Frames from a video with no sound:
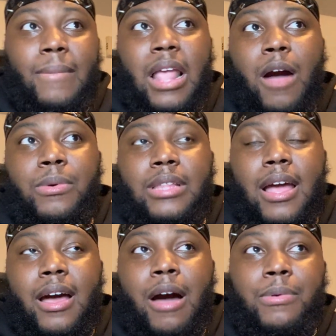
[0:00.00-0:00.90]
how would
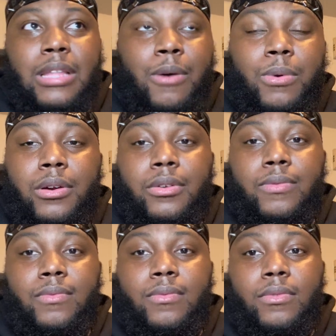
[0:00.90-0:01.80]
that how would that work?
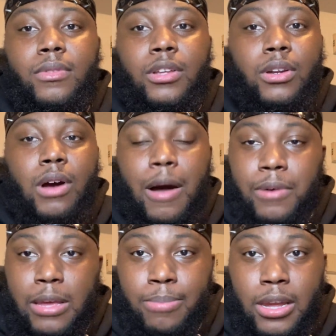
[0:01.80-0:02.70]
You know, how
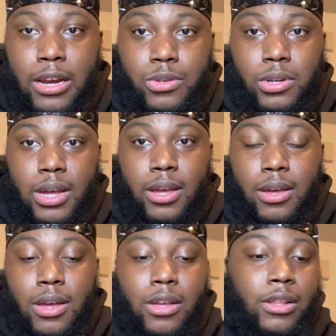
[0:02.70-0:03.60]
would he be an Israelite?
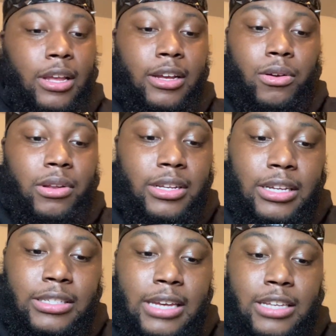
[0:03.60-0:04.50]
It only
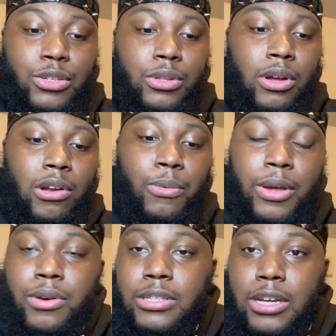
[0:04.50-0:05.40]
it says the only way
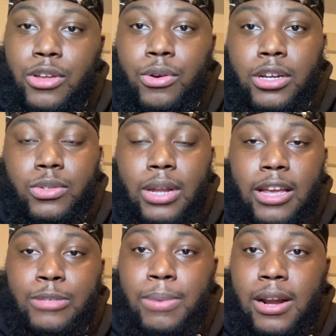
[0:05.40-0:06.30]
you could tell you're Israelite
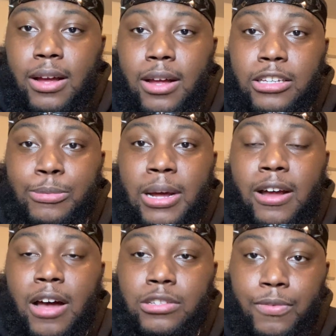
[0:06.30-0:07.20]
is by the is by
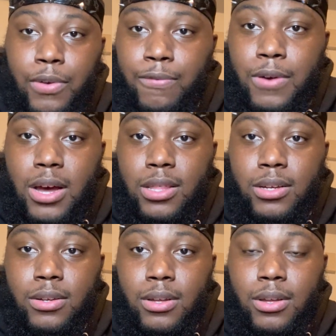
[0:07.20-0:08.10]
the house of your father,
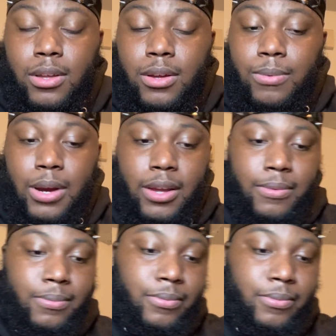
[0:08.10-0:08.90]
right?